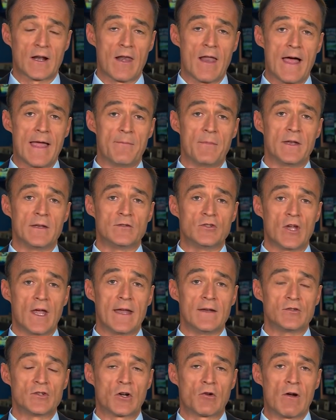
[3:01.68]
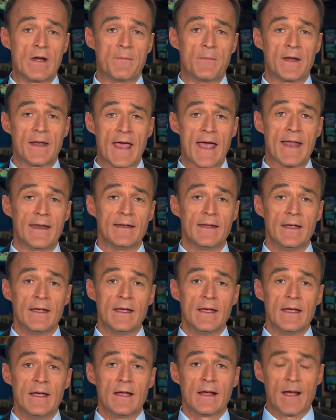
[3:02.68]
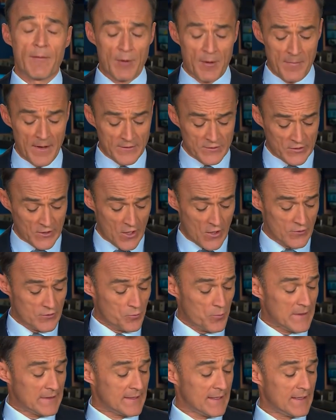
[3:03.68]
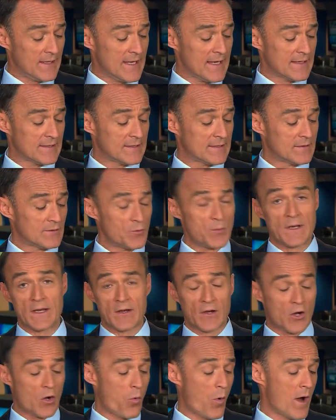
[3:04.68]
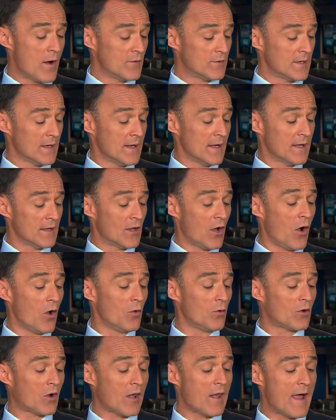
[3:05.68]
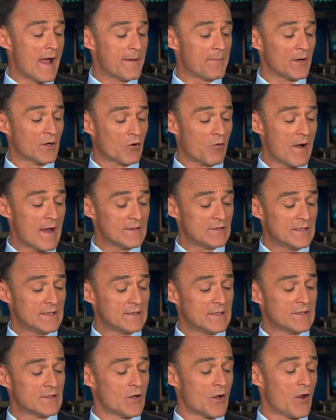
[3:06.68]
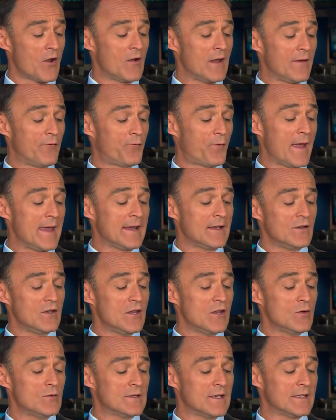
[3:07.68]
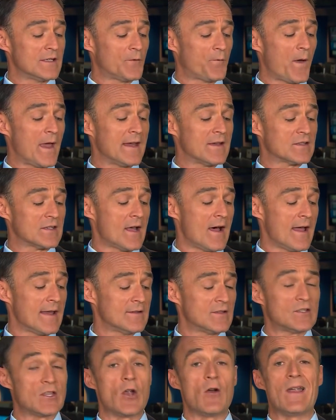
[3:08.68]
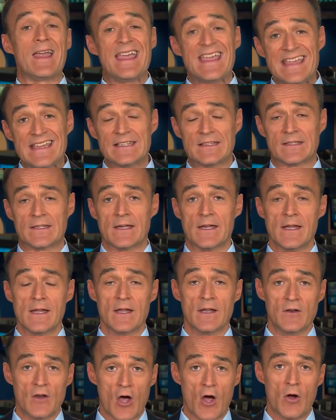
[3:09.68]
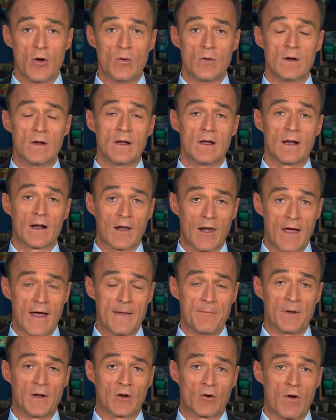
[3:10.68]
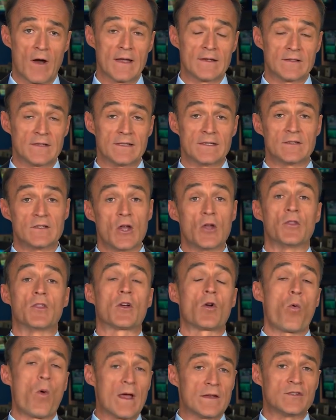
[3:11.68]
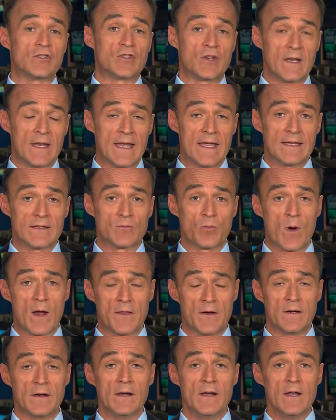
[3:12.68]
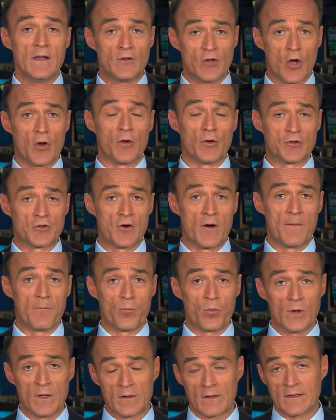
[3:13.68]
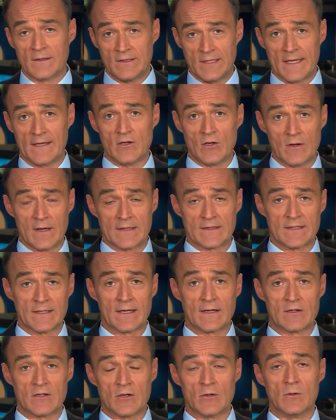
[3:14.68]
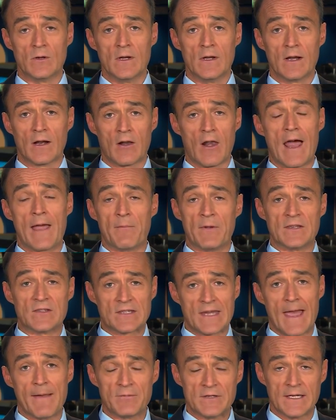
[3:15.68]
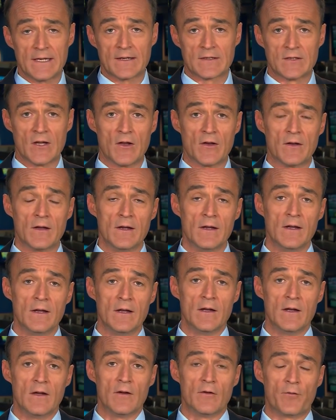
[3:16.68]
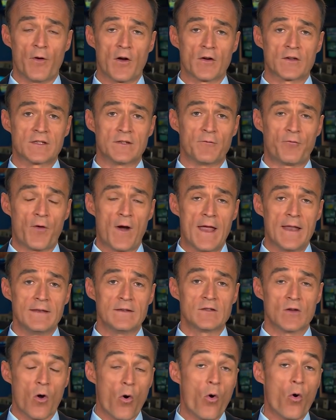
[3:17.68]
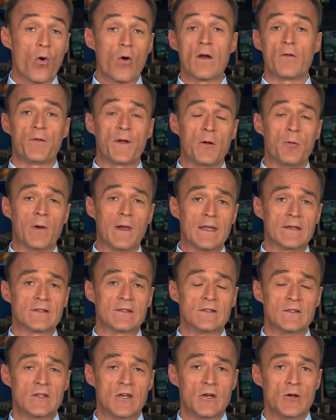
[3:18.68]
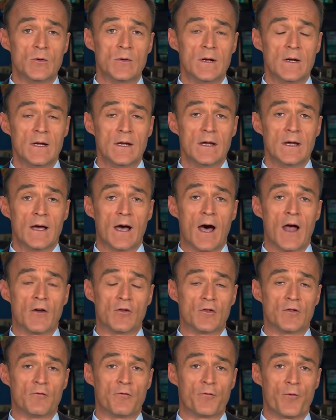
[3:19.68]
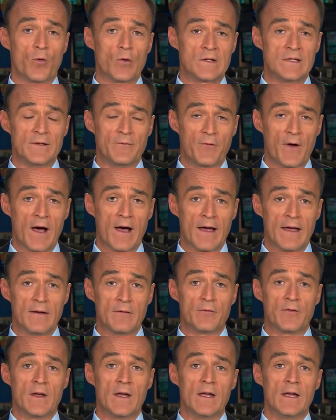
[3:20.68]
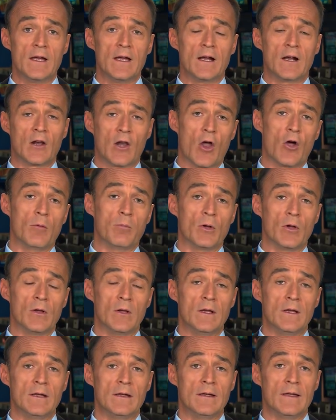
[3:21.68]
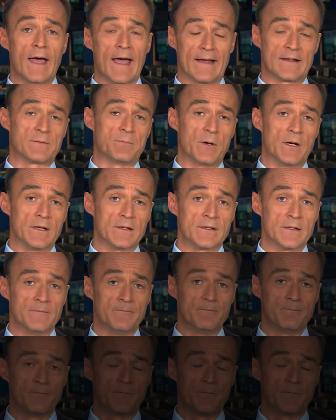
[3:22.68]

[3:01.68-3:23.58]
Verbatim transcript: Climate Change Agreement and a couple of months ago tweeted this, tweeted a quote, the whole climate crisis is not only fake news, it's fake science. There is no climate crisis. So the question is whether Donald Trump will continue listening to climate skeptics on Fox and Friends or if he will listen to 145 global experts.